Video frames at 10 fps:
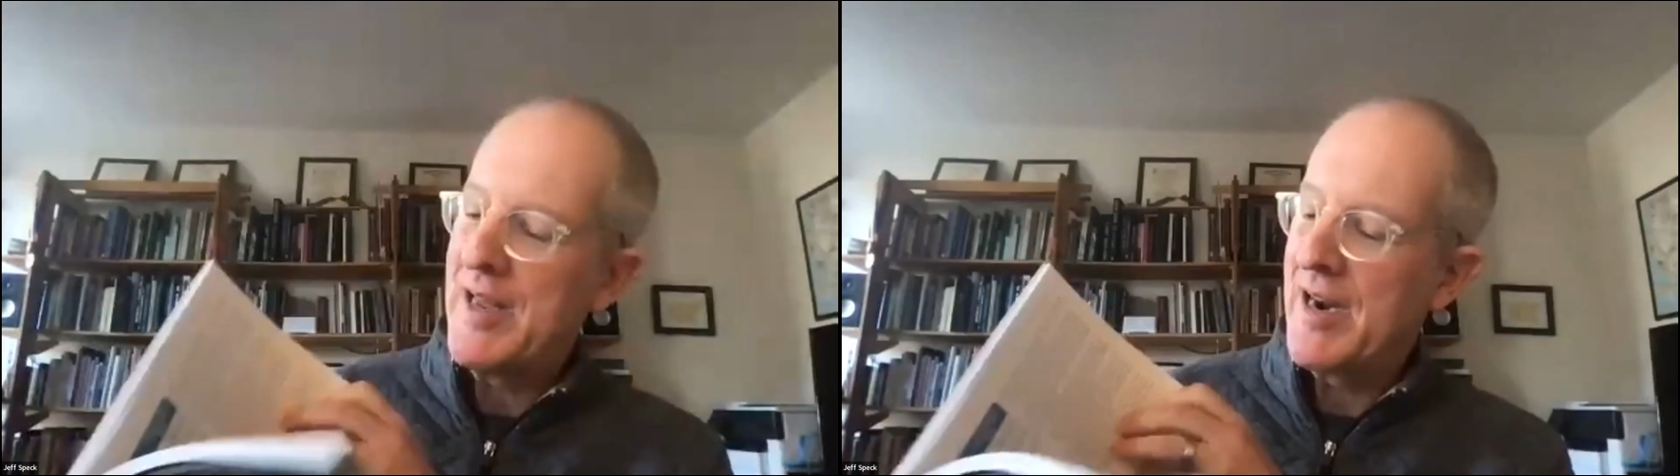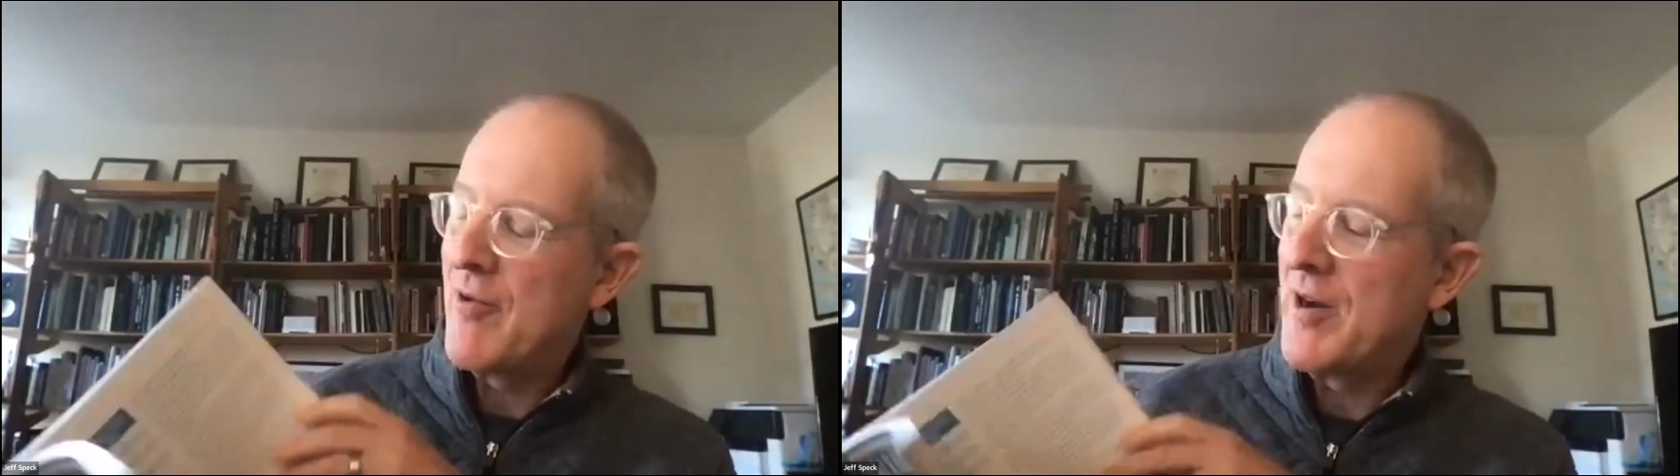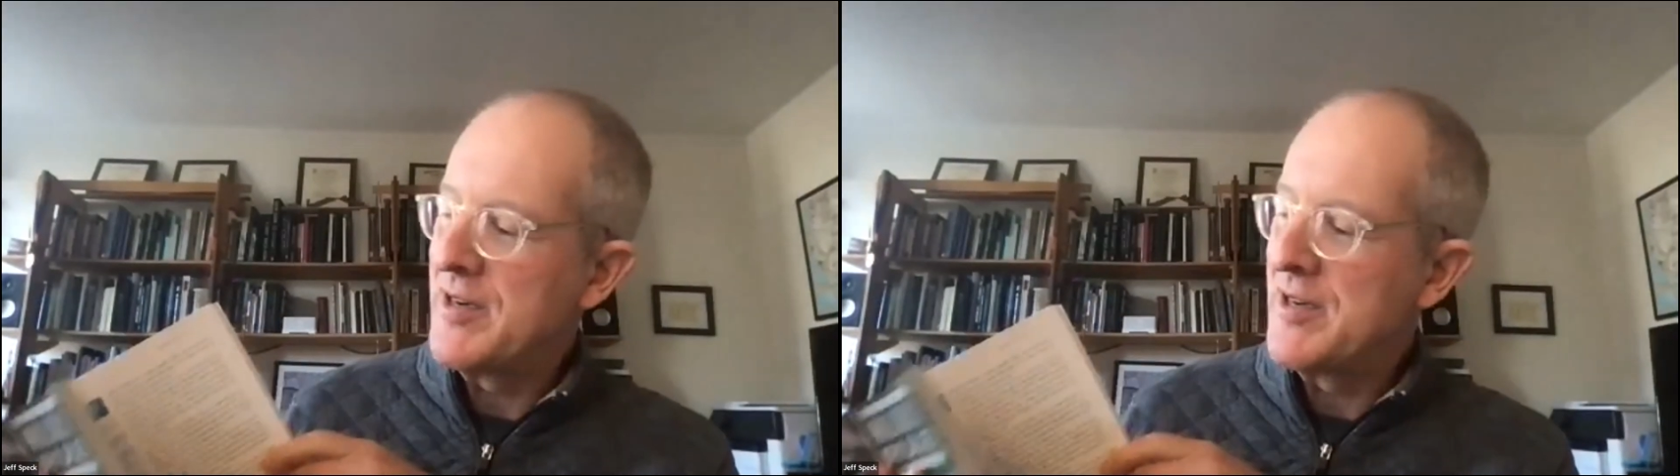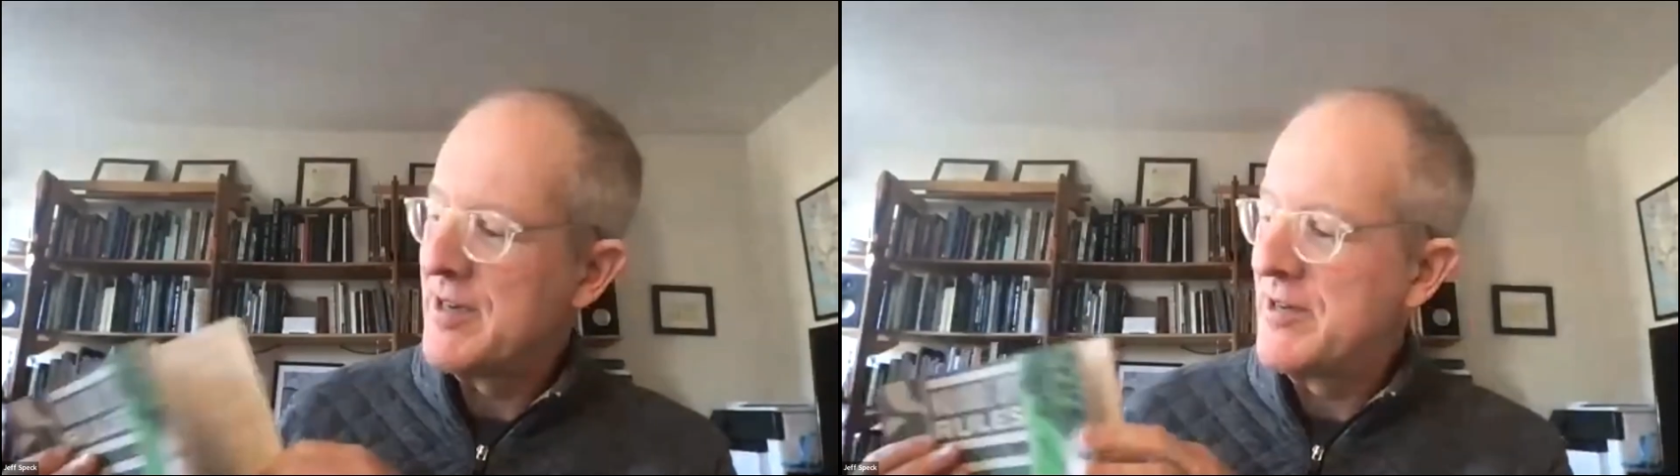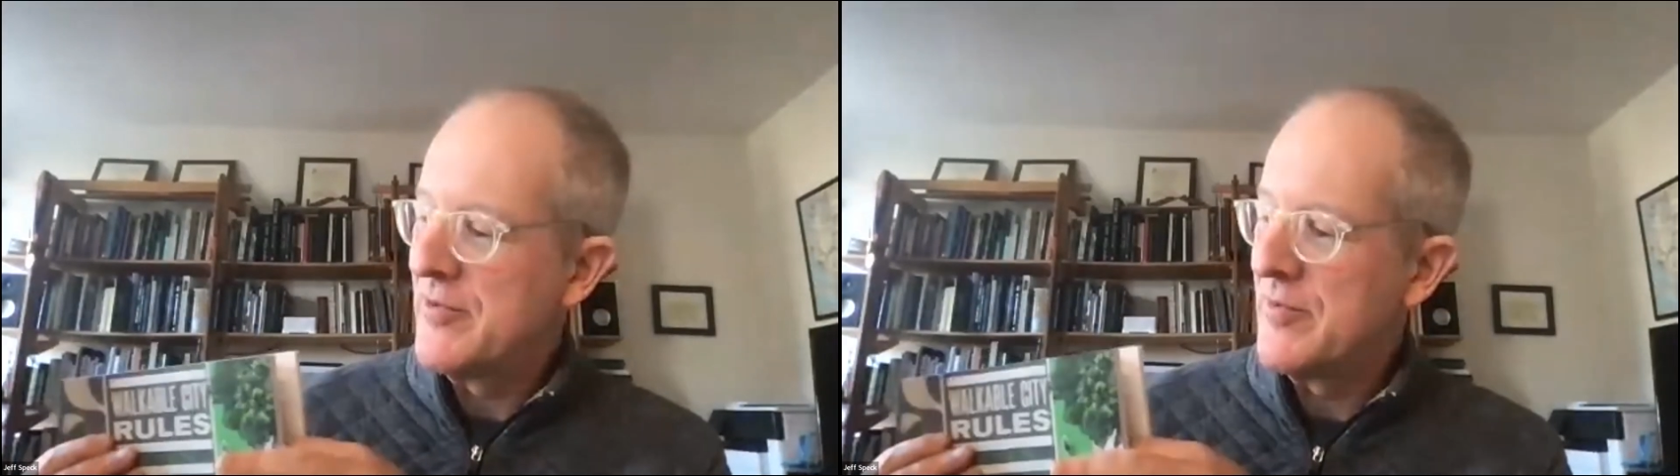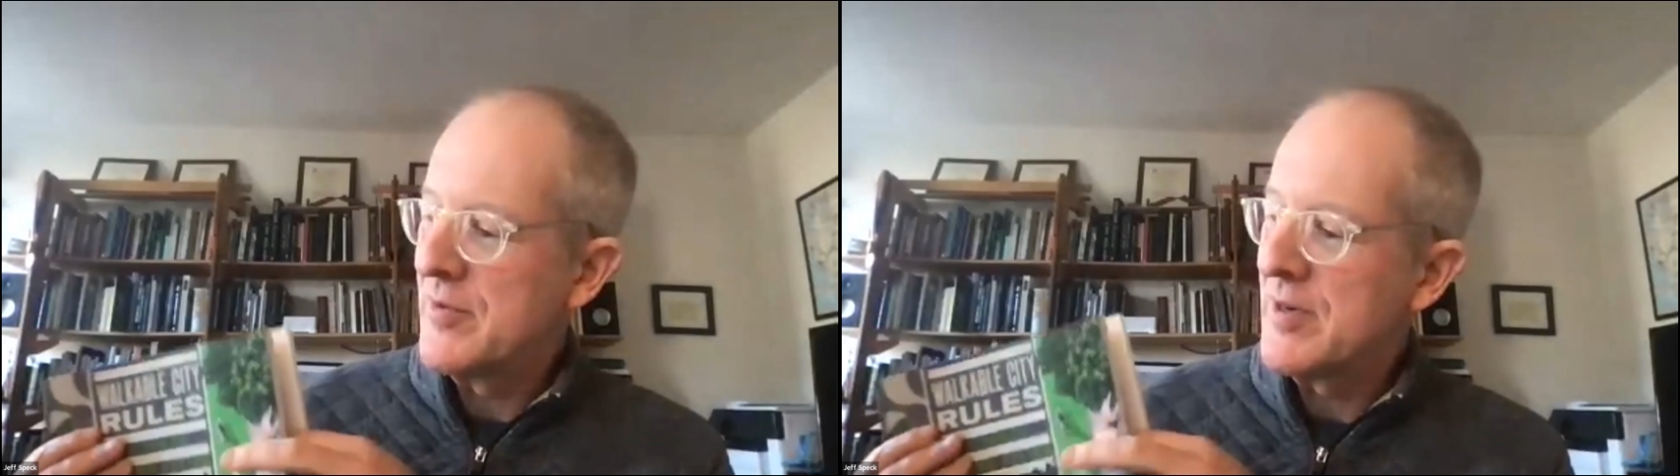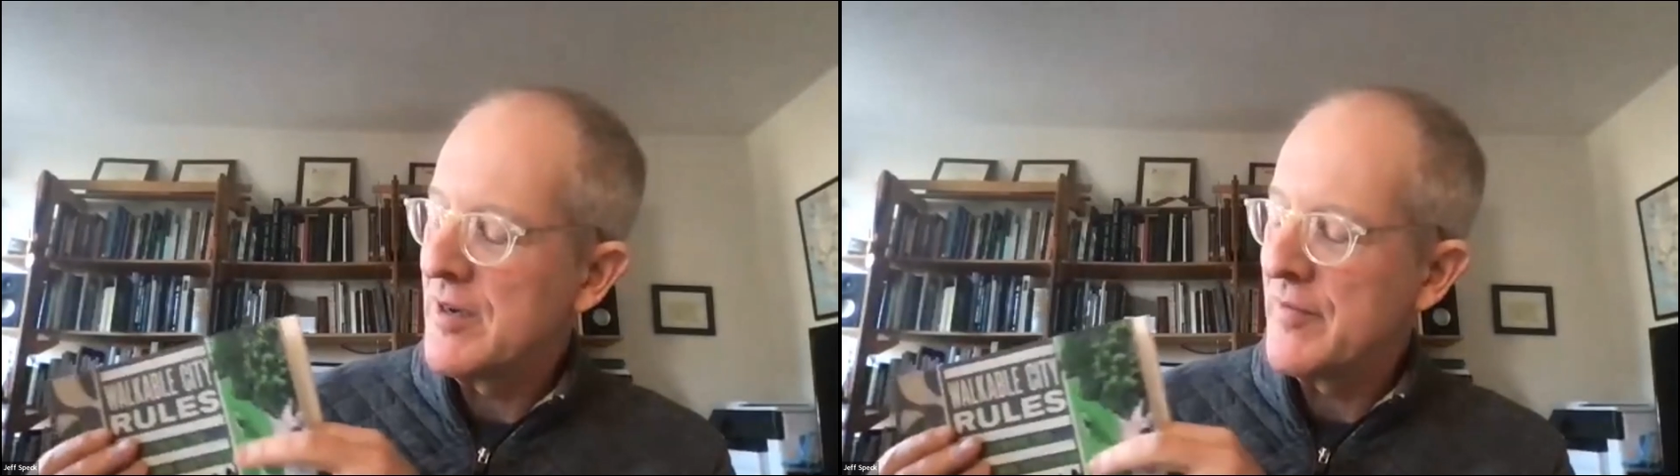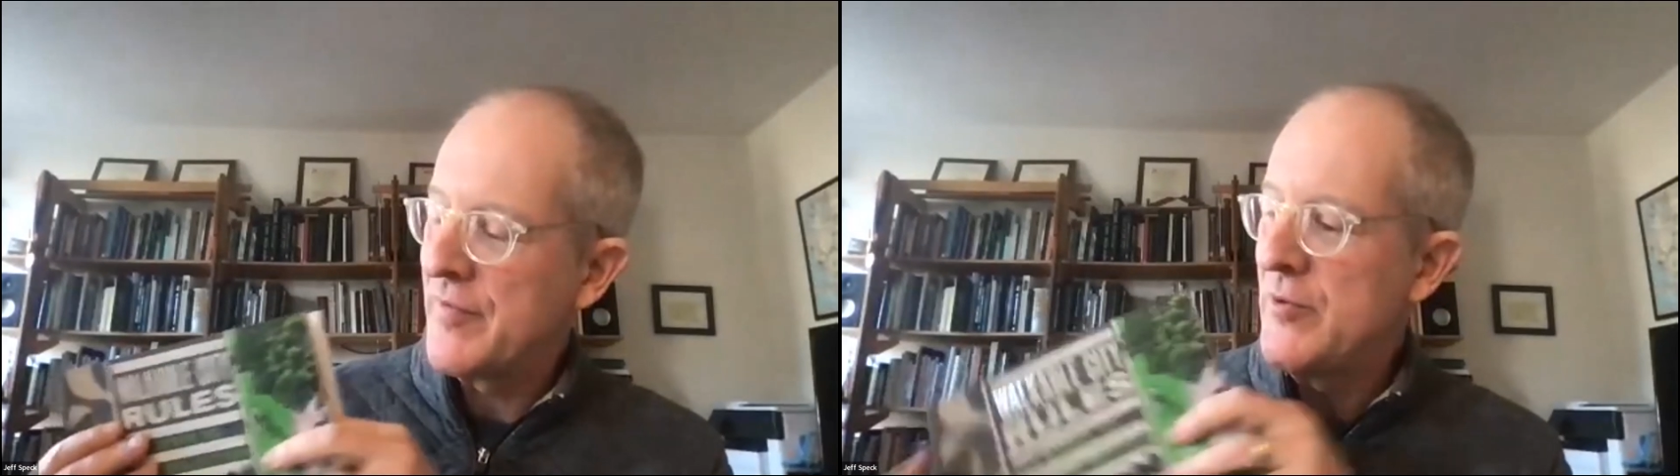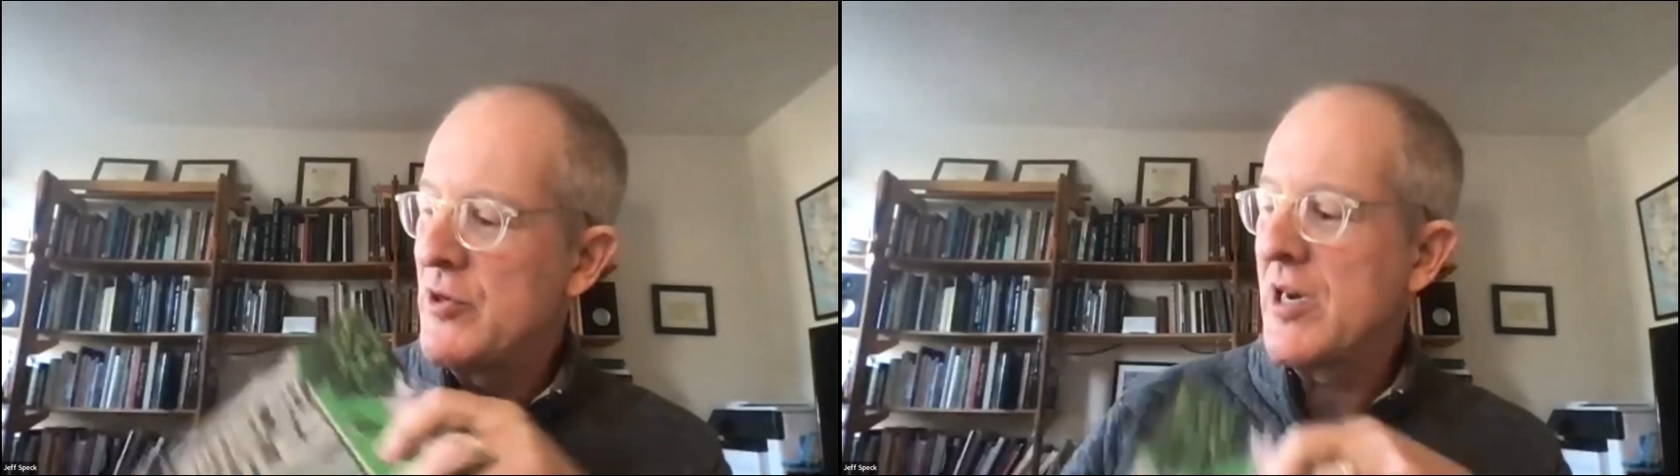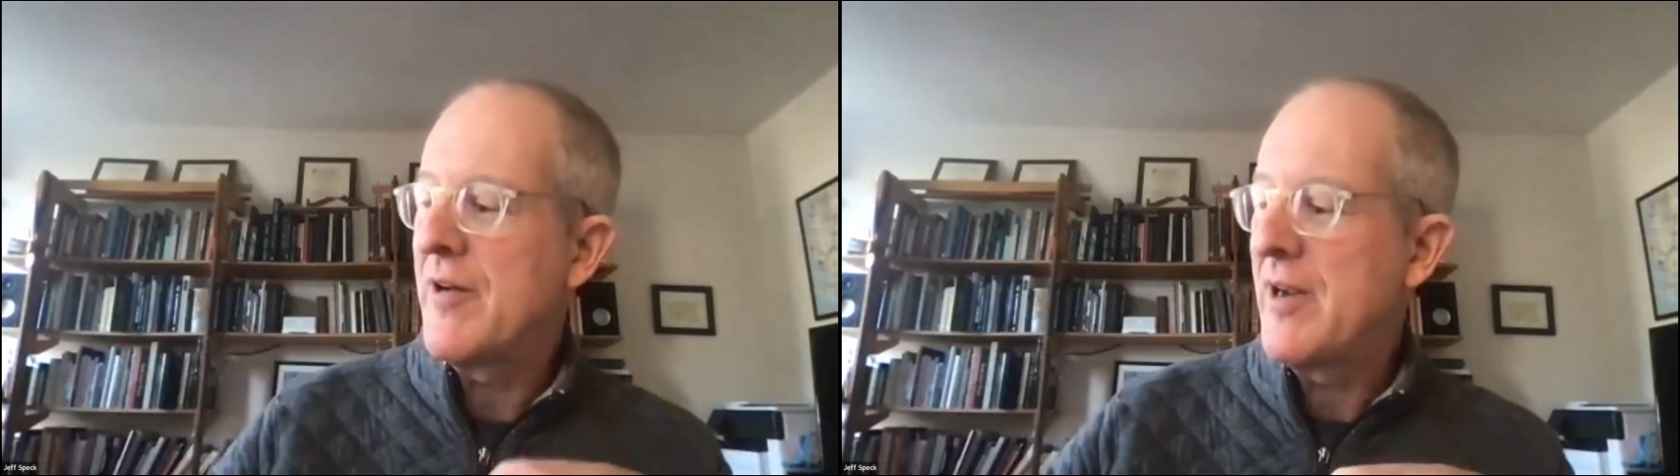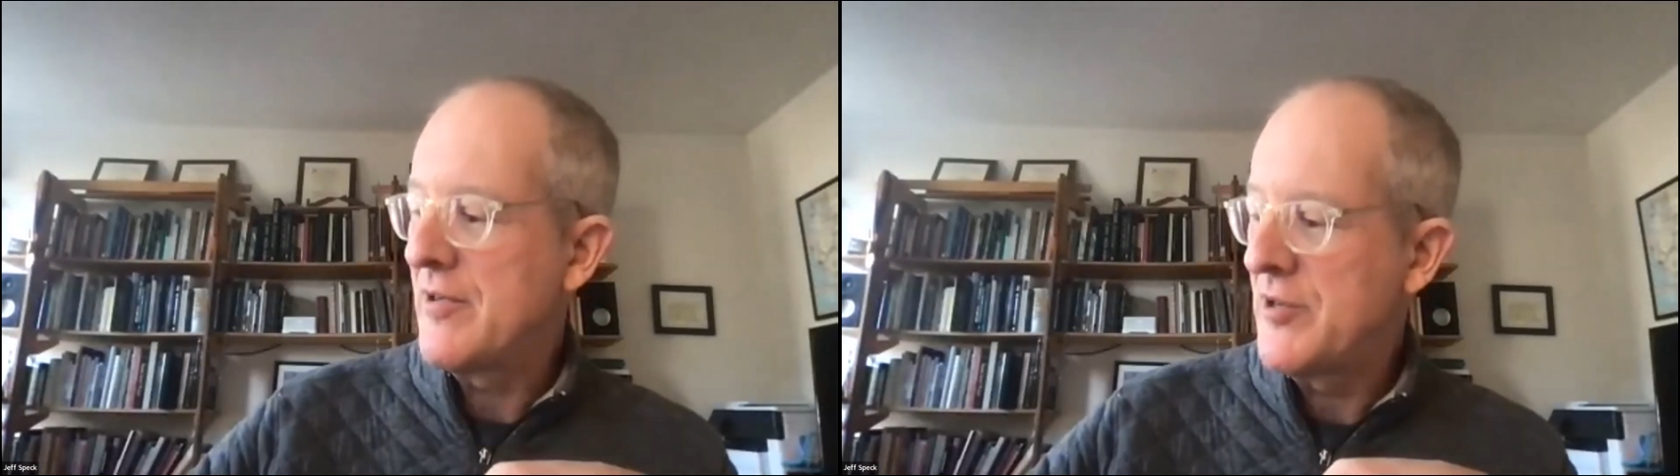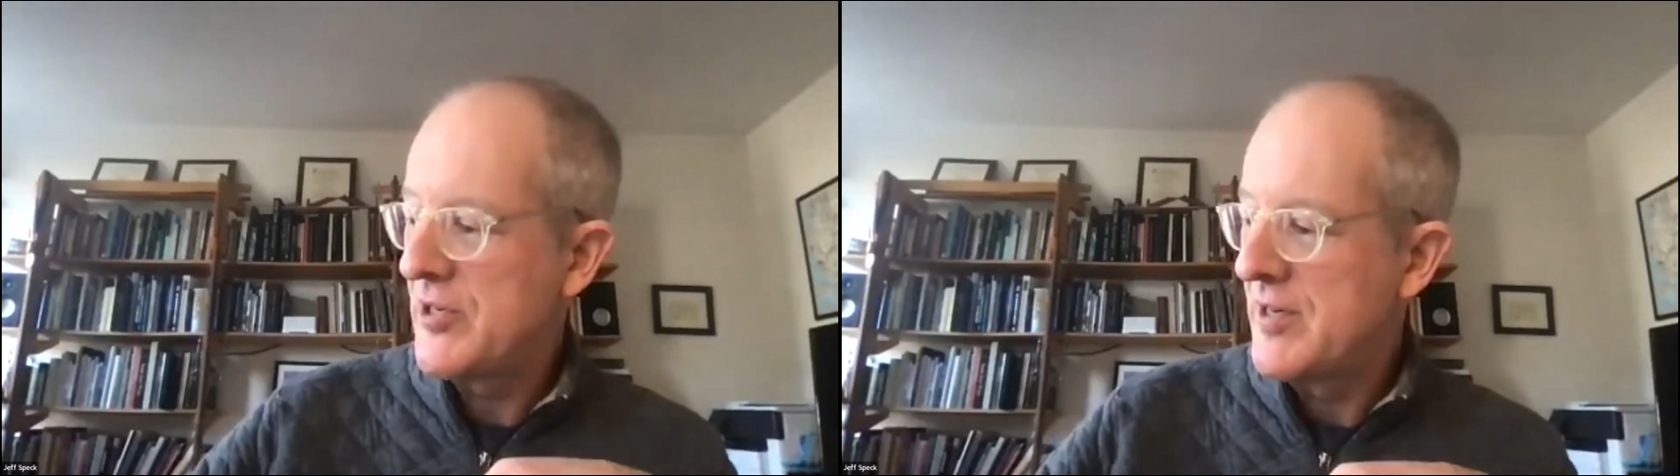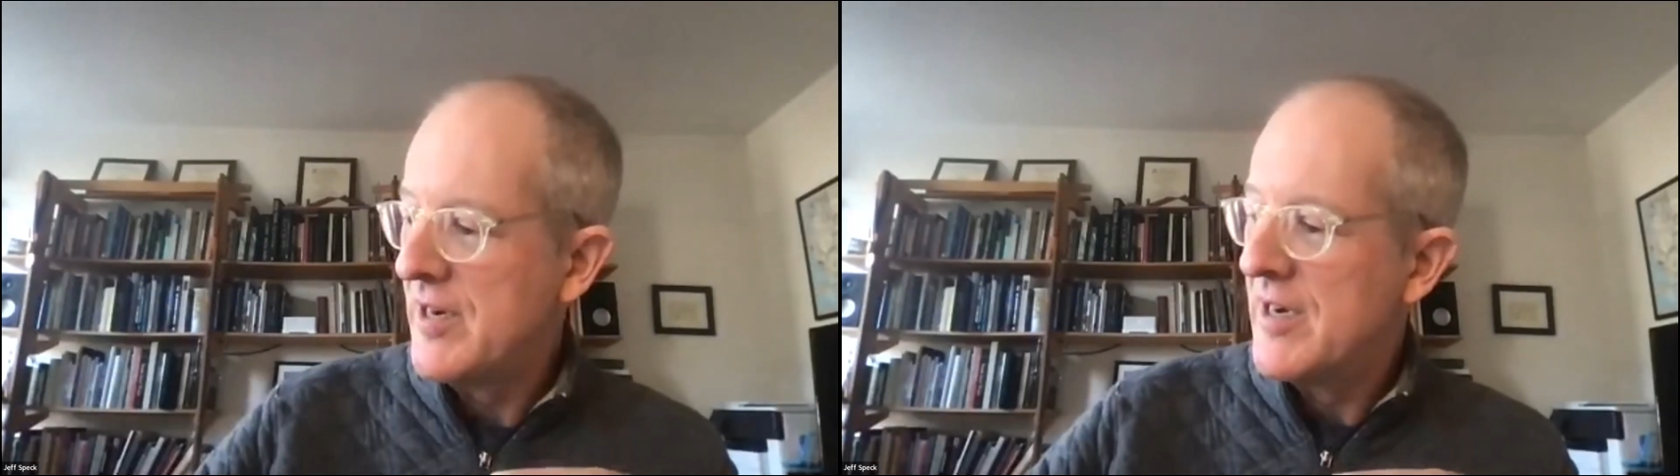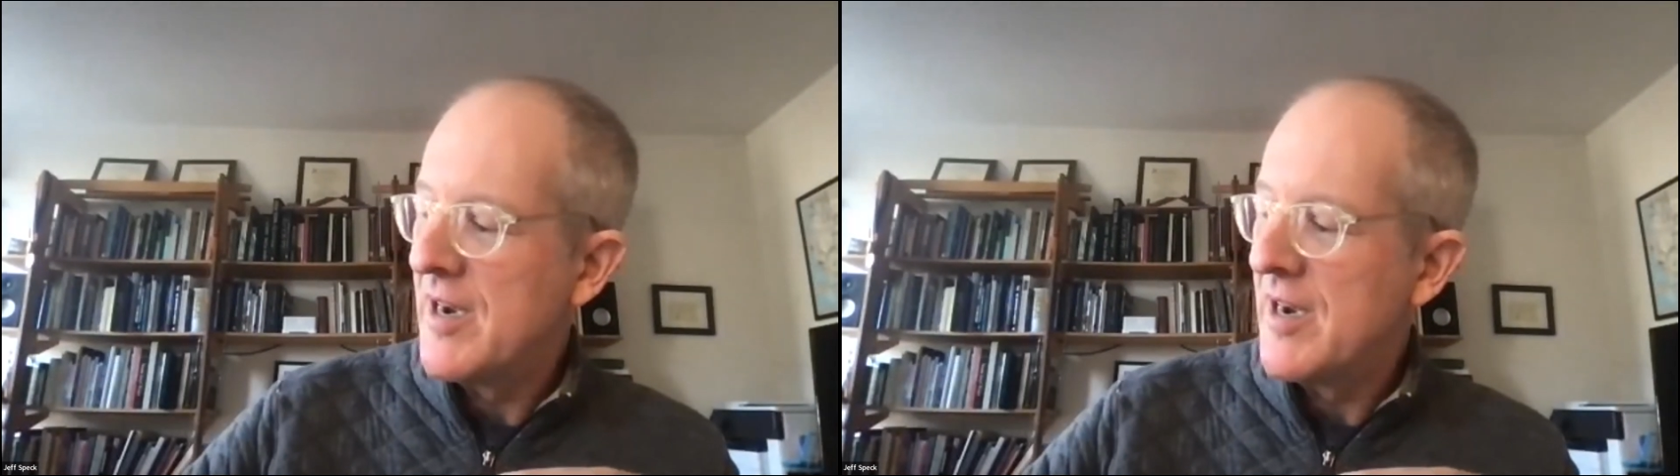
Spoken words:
I wanted to do a few shout outs